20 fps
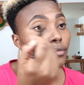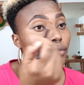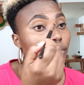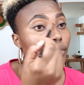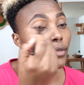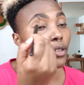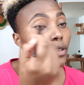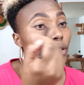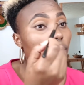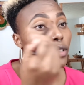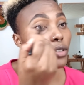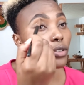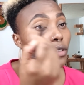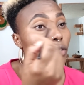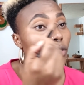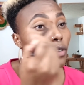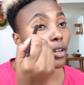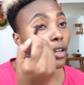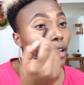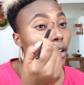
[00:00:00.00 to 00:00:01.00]
because it
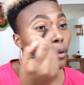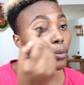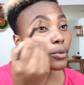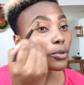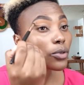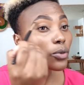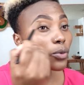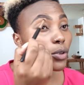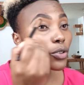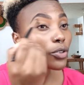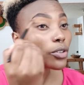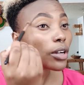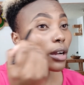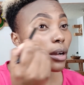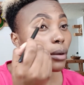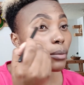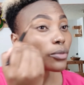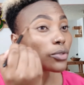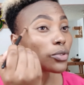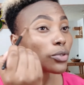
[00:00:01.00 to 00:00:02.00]
also helps when you
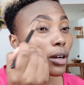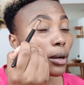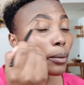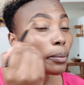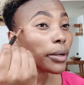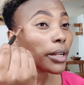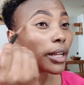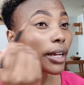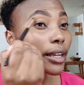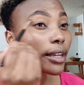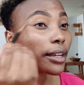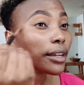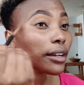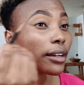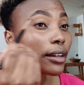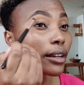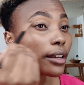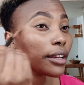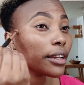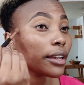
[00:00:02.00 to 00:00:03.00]
come to applying
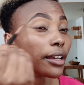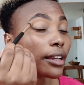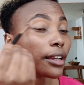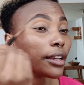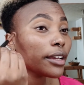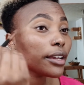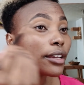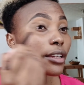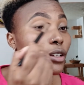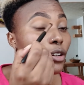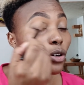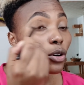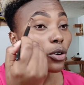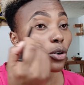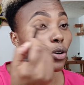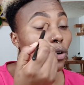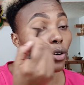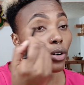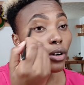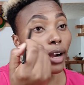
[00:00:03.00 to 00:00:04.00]
your
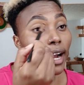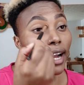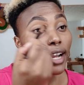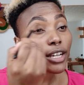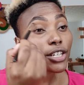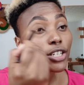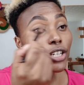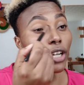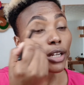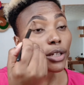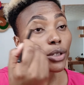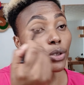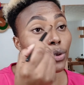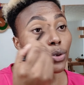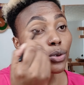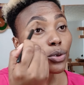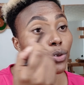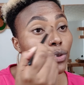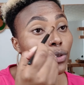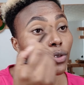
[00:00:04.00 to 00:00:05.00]
eyeshadow.
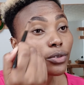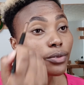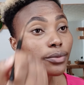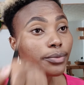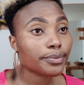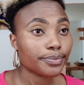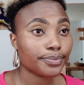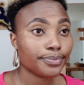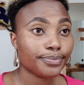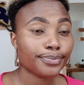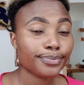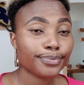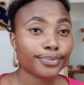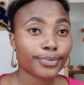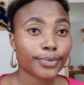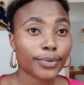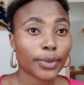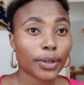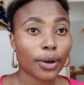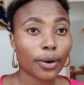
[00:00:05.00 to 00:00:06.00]

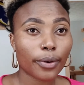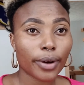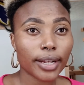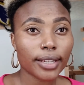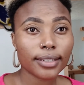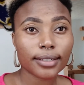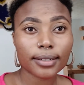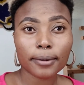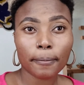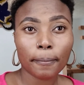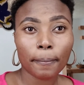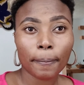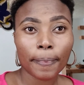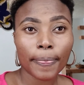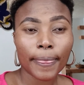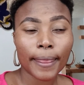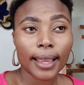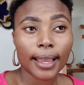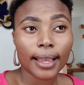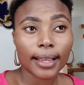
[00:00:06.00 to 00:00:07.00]
All right,
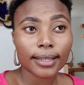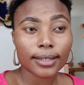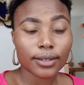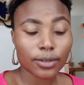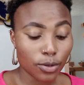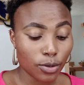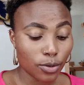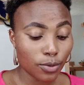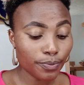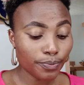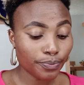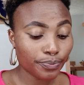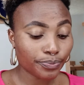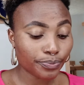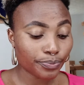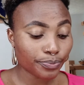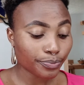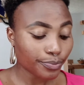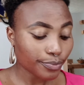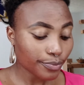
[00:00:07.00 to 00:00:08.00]
so
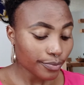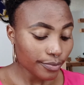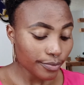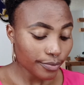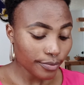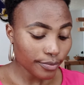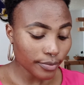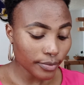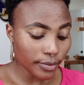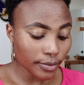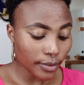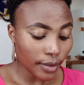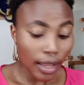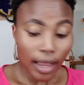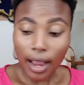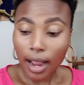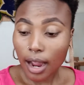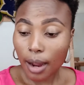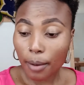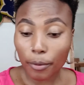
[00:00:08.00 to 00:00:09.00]

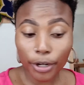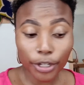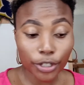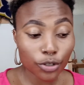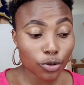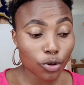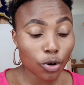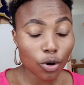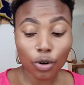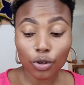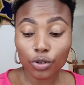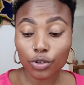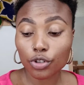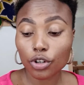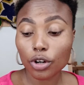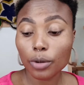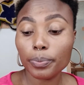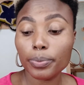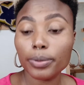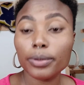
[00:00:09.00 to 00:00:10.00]
I'm going to go on
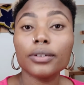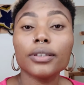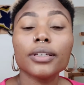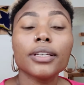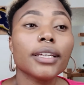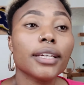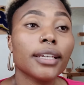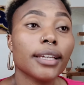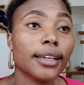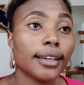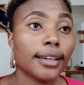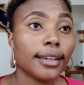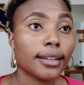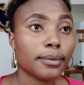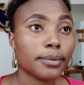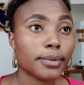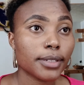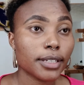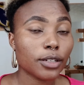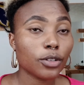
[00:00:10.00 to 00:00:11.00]
top and I'm
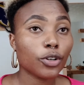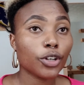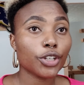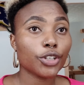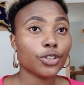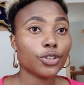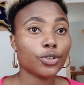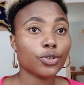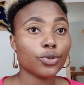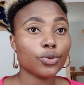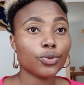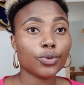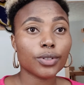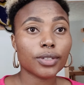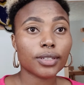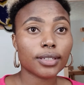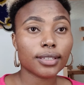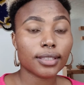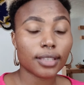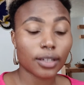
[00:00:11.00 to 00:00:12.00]
still going to
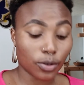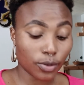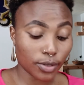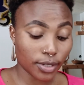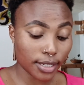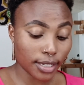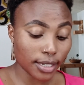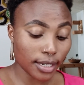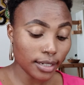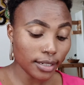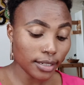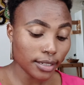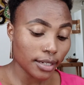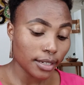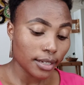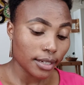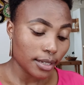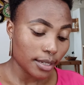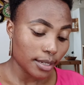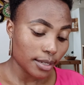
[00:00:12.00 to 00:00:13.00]
use the concealer.
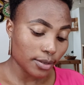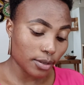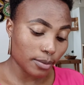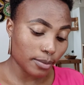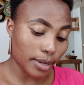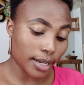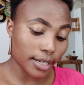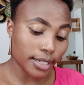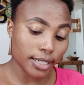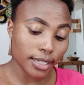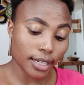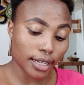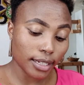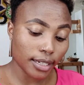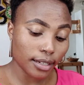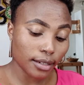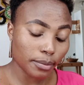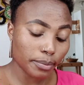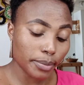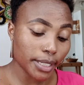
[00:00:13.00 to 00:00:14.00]
So I'm adding a
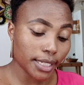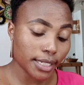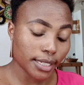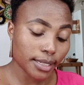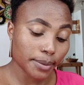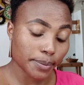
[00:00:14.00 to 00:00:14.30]
little bit.